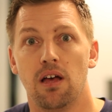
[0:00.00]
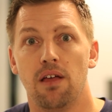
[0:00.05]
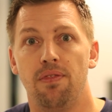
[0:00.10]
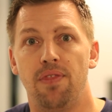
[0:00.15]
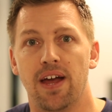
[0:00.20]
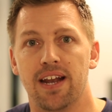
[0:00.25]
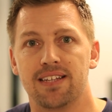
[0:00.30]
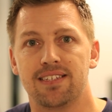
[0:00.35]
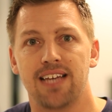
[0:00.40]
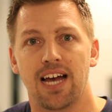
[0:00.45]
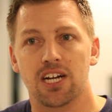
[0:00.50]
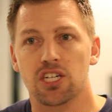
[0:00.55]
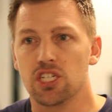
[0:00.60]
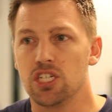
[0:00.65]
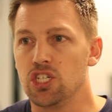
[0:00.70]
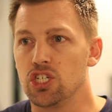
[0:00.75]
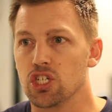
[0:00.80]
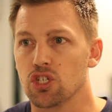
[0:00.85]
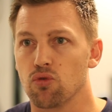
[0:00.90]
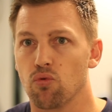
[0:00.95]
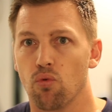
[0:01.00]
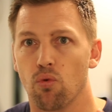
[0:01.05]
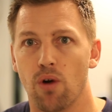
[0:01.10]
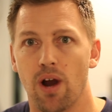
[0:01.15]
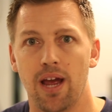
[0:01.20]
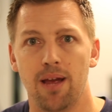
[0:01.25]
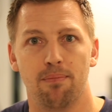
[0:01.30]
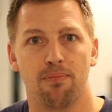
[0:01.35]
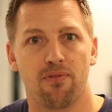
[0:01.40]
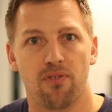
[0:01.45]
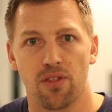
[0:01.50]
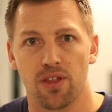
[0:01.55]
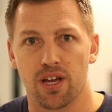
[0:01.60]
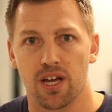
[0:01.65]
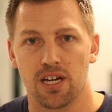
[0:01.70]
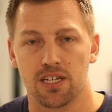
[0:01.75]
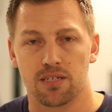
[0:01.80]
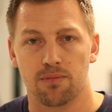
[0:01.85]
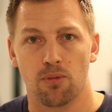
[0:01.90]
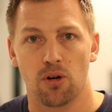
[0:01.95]
that it's actually just ripe for the
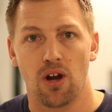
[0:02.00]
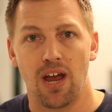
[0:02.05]
customer.